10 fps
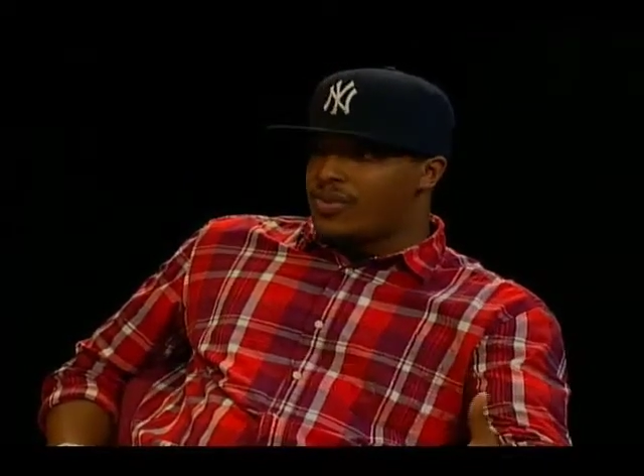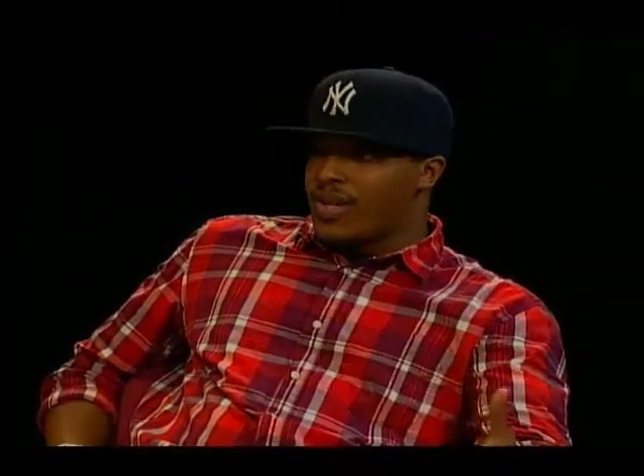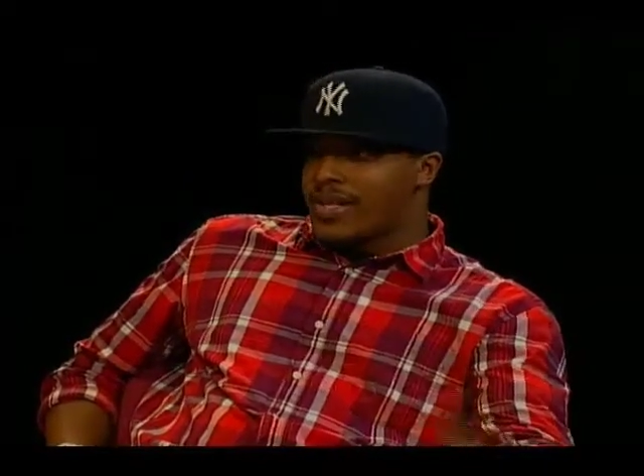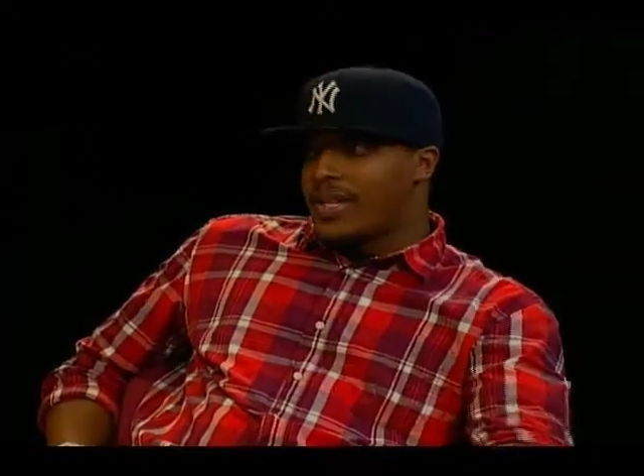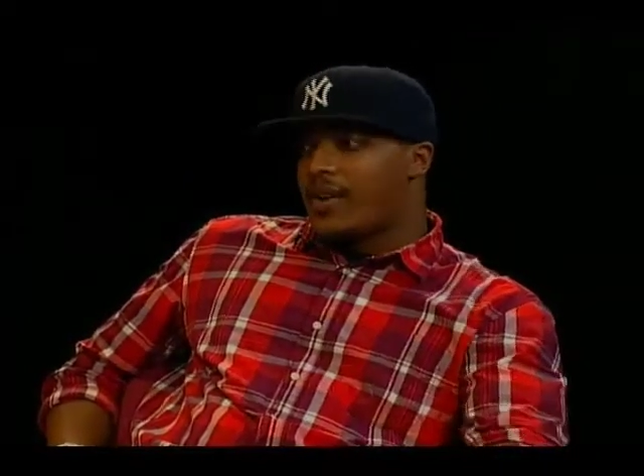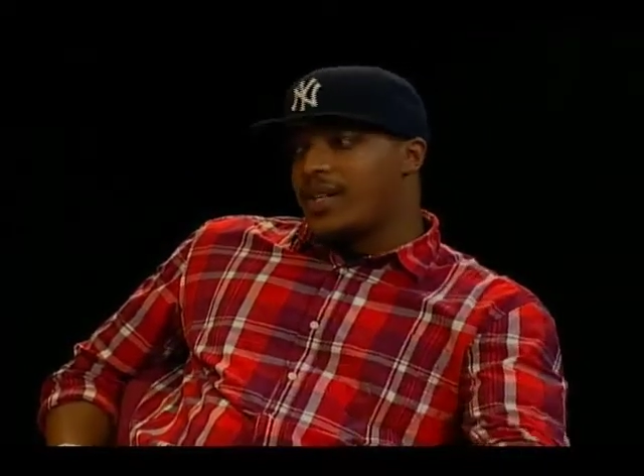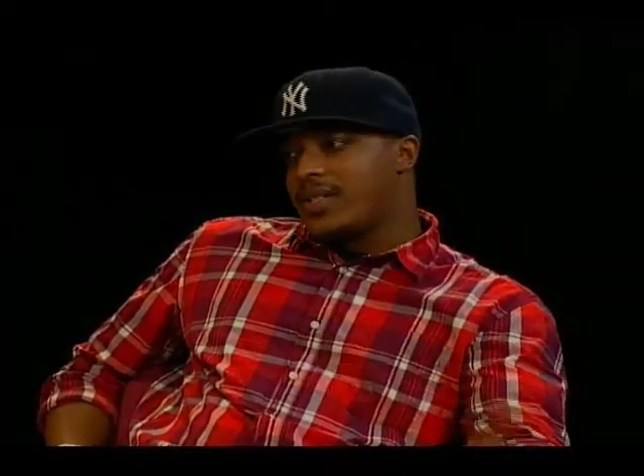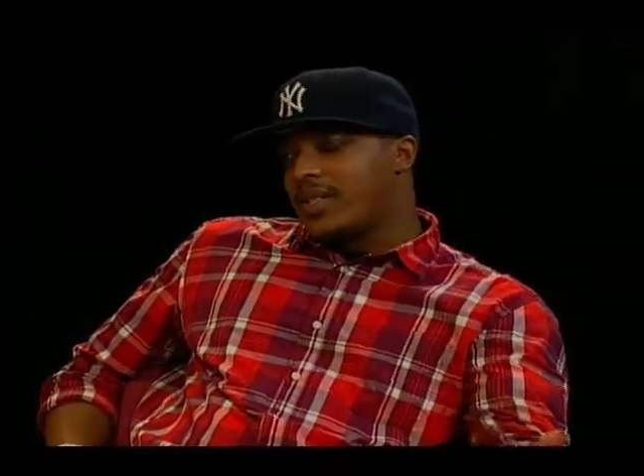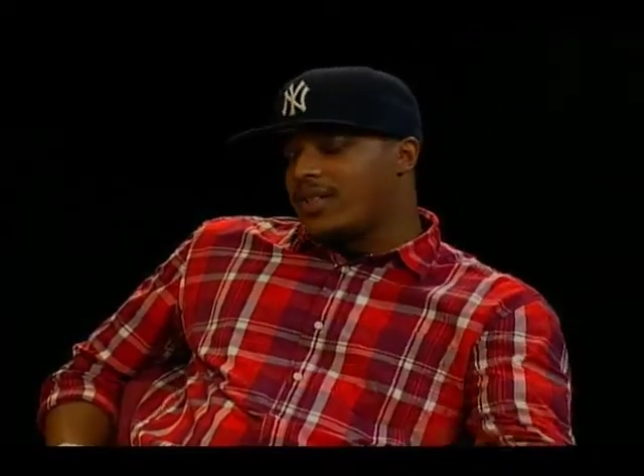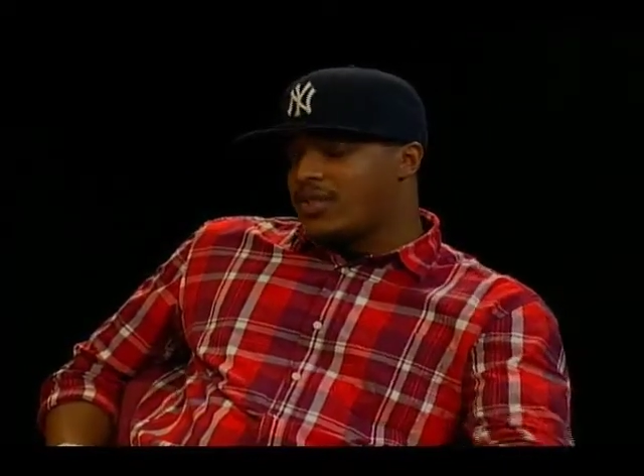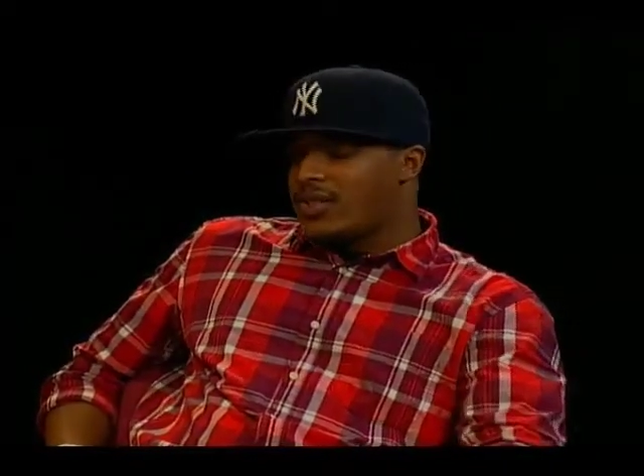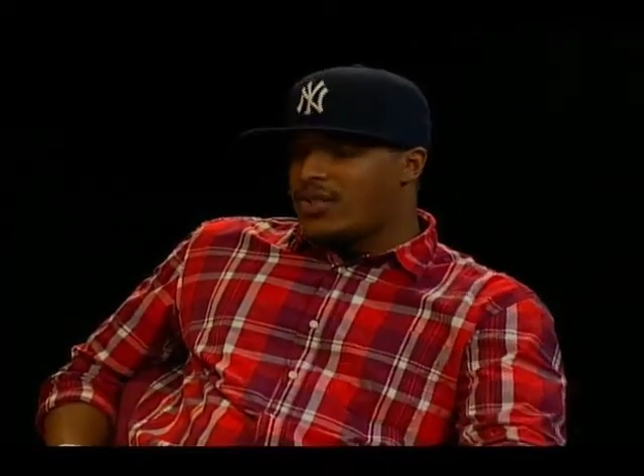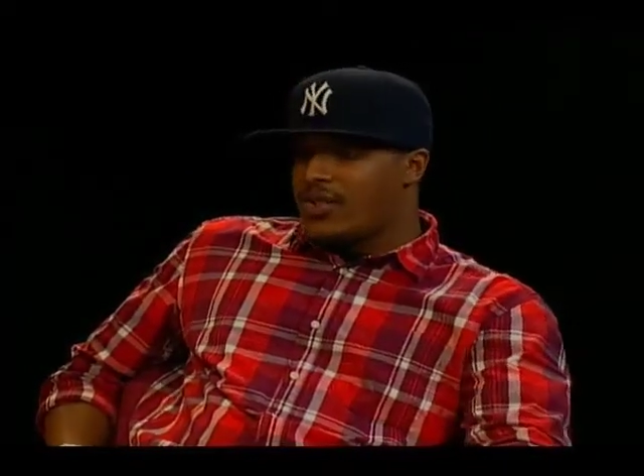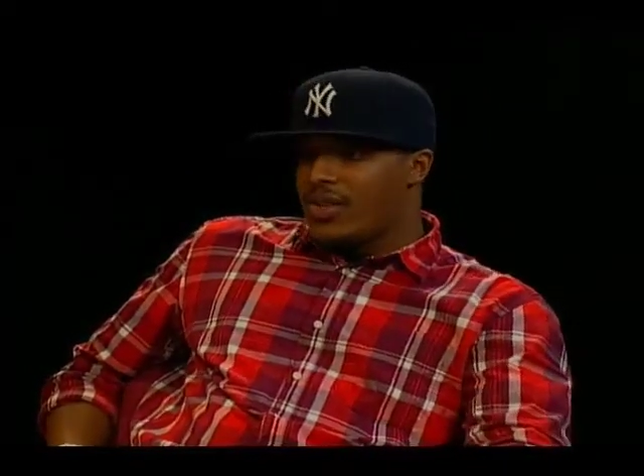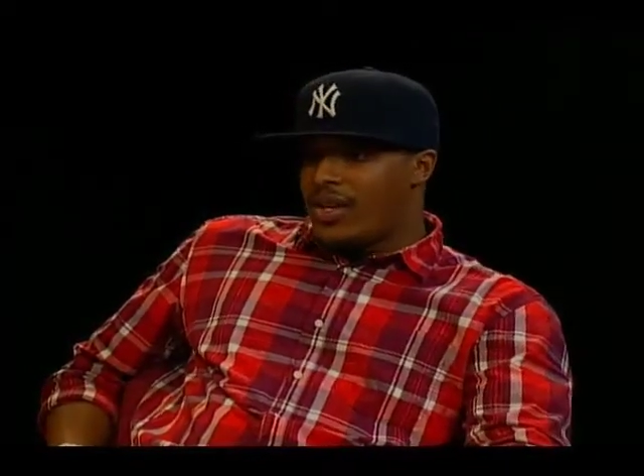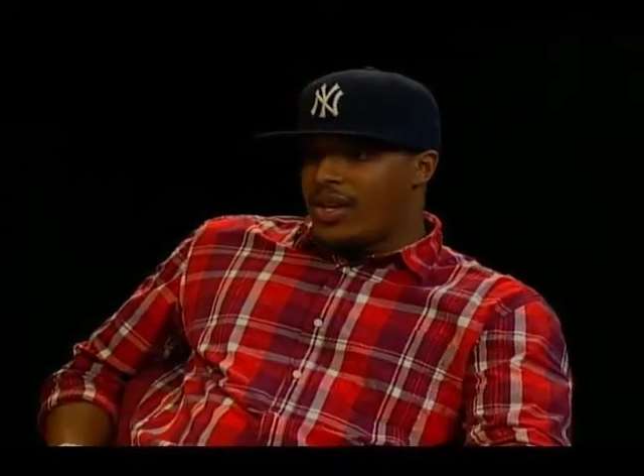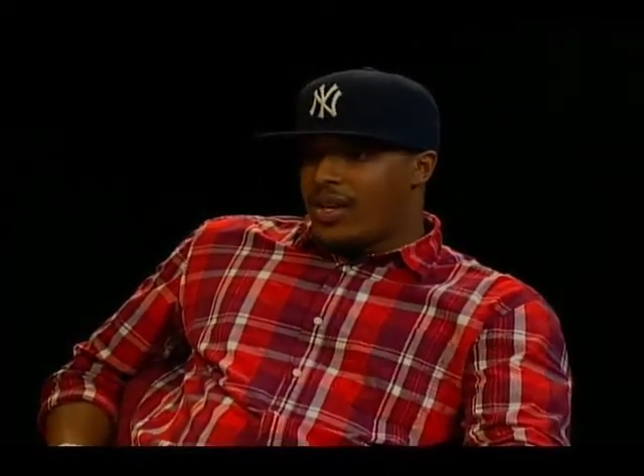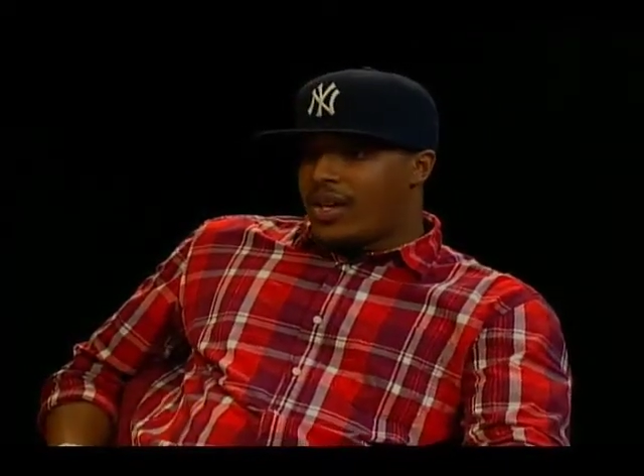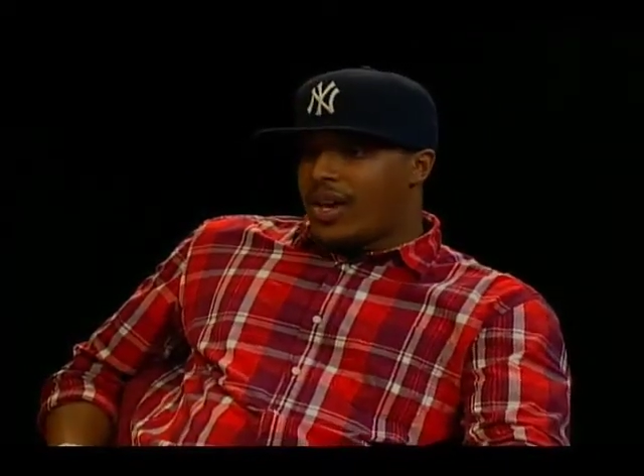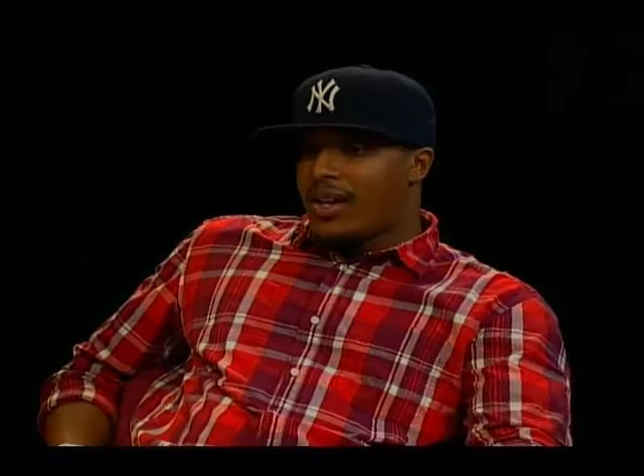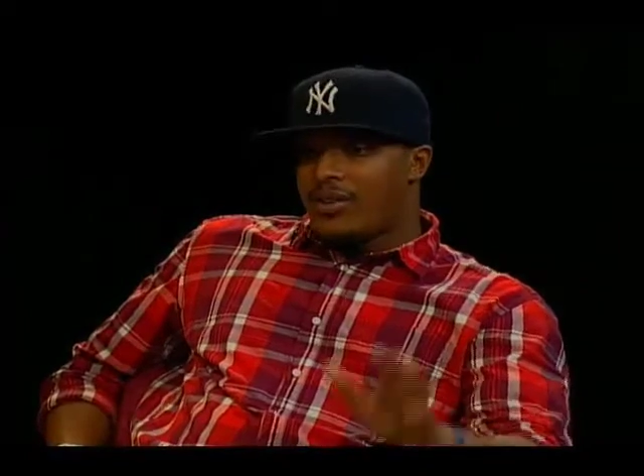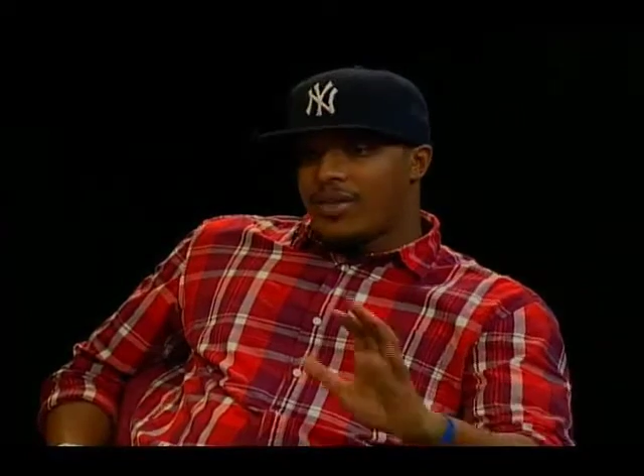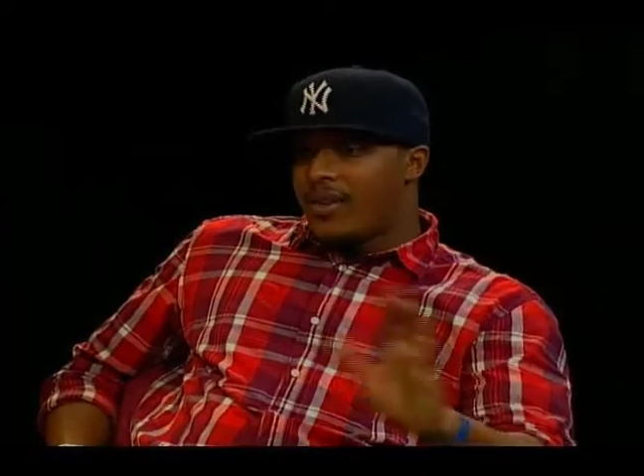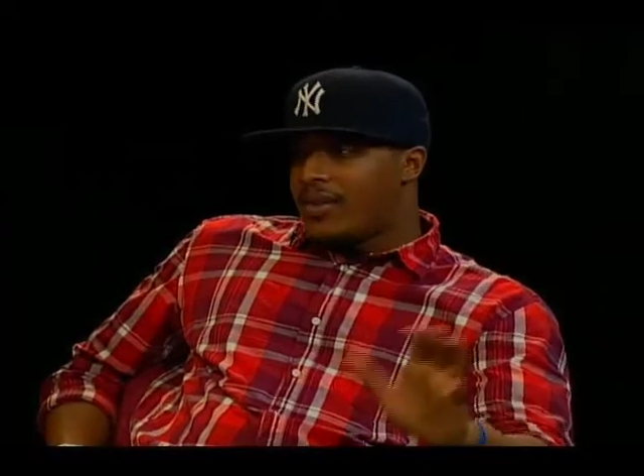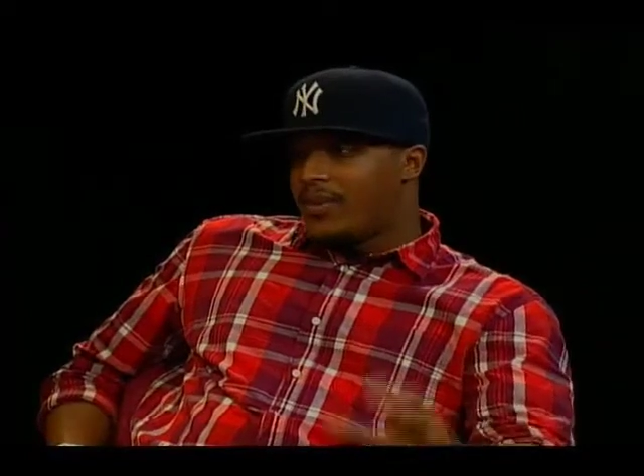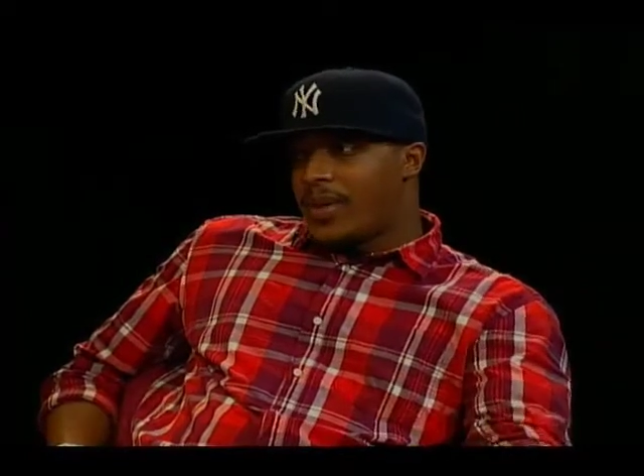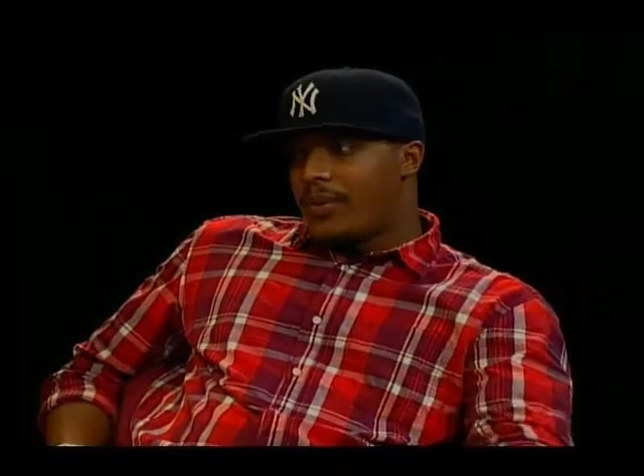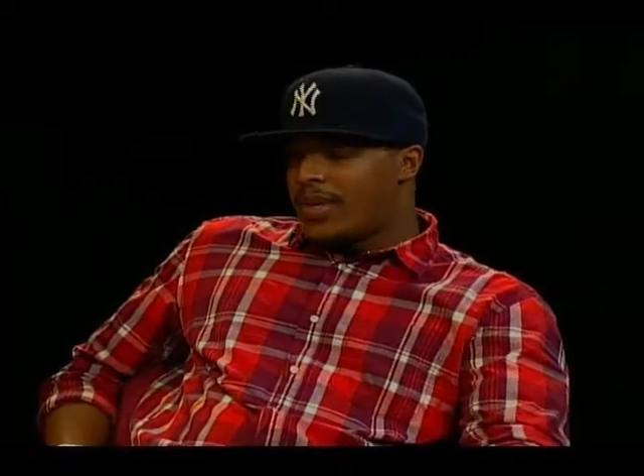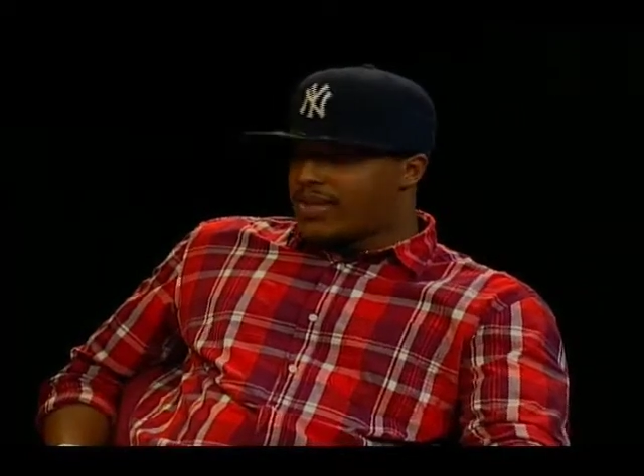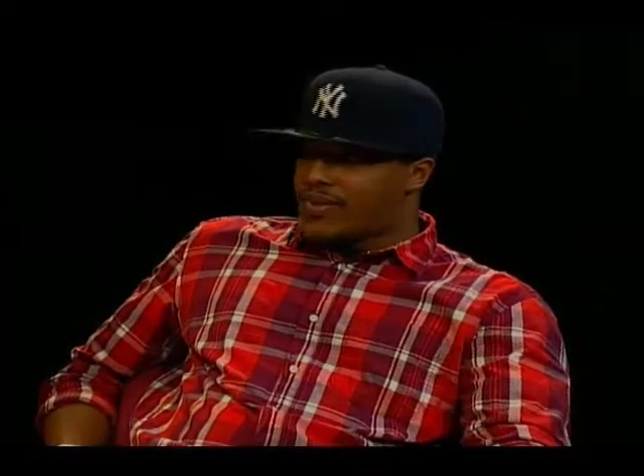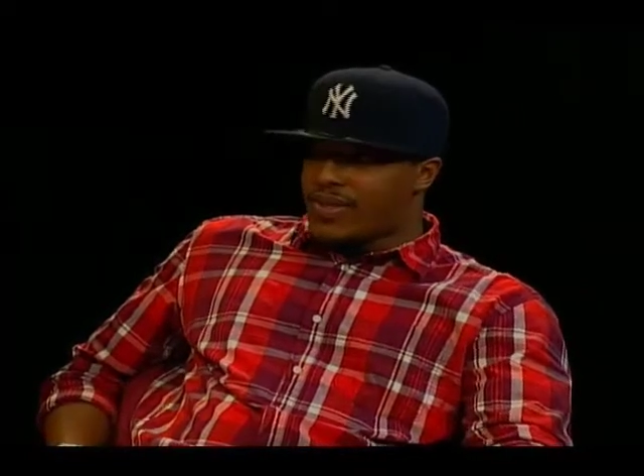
That's how I say it. So I don't never compare myself